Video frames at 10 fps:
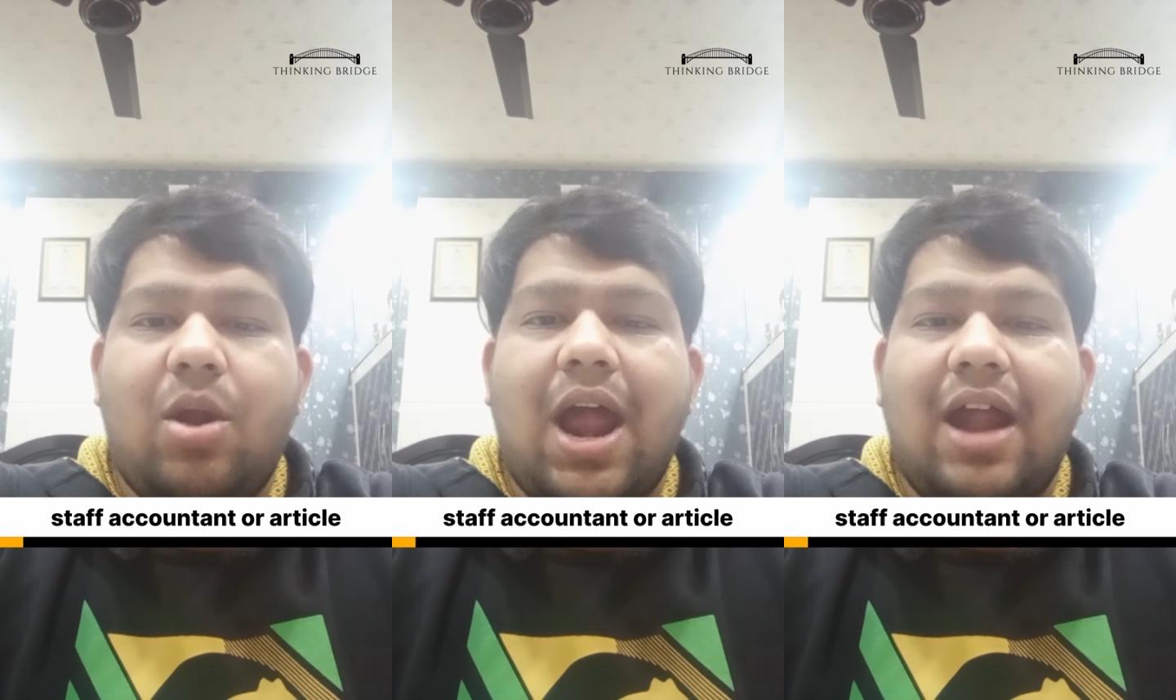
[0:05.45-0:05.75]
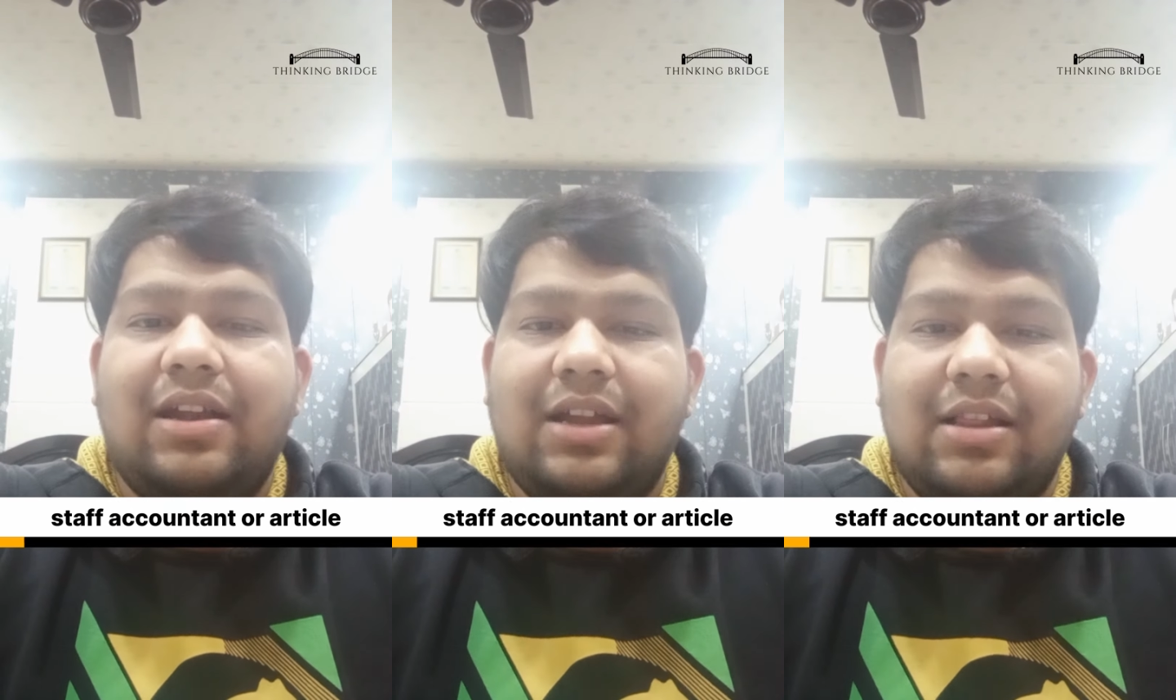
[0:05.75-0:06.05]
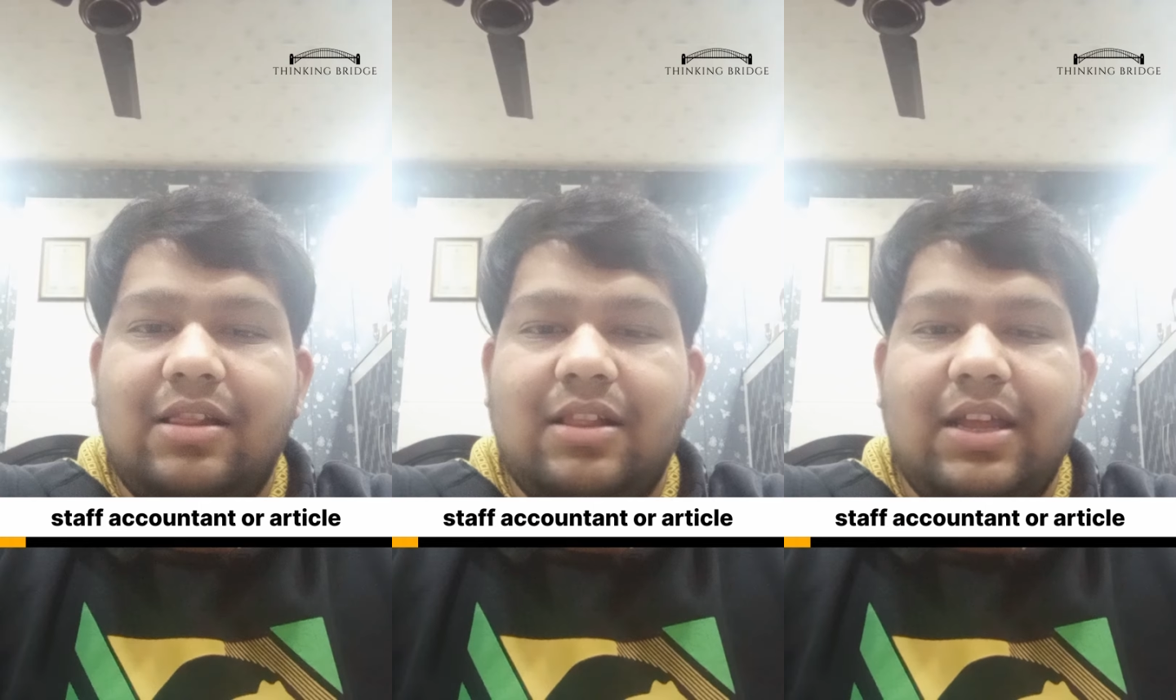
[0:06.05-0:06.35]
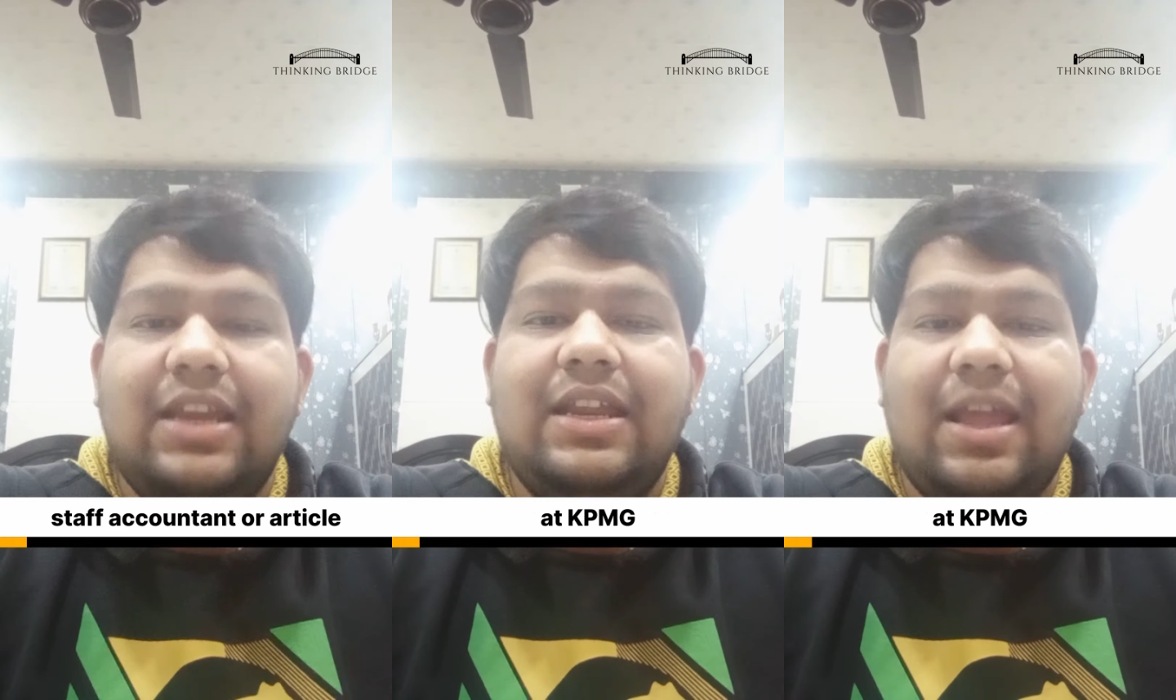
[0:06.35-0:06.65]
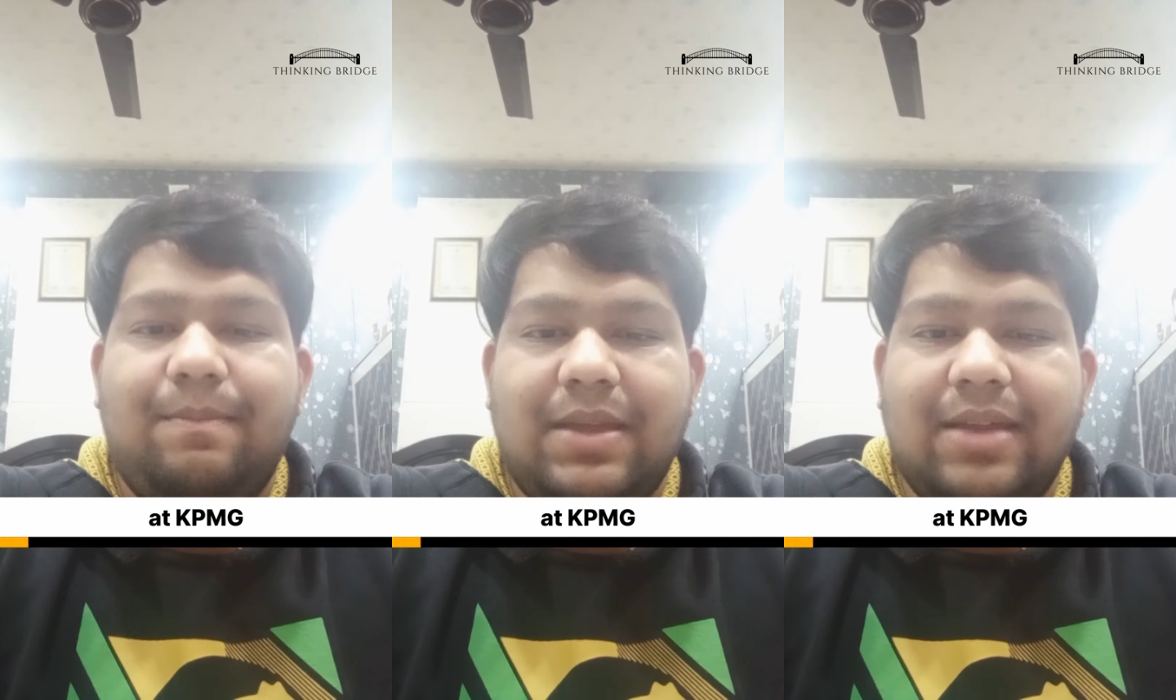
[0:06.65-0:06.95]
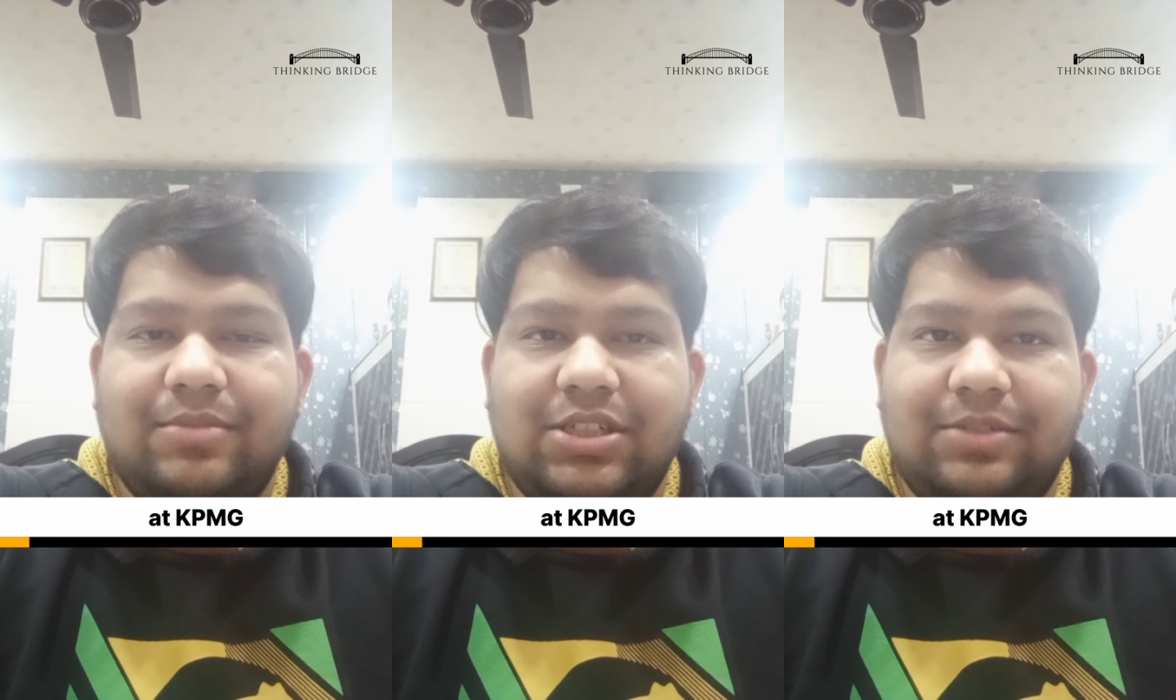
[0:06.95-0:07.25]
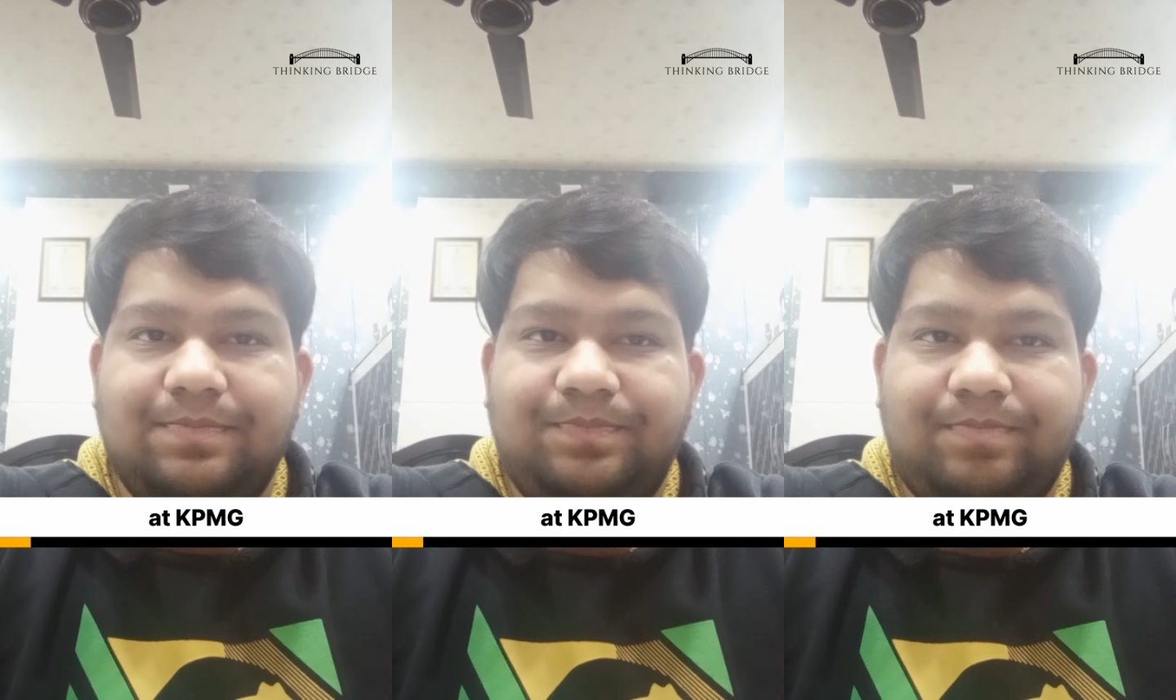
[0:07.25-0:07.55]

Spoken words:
or article in KPMG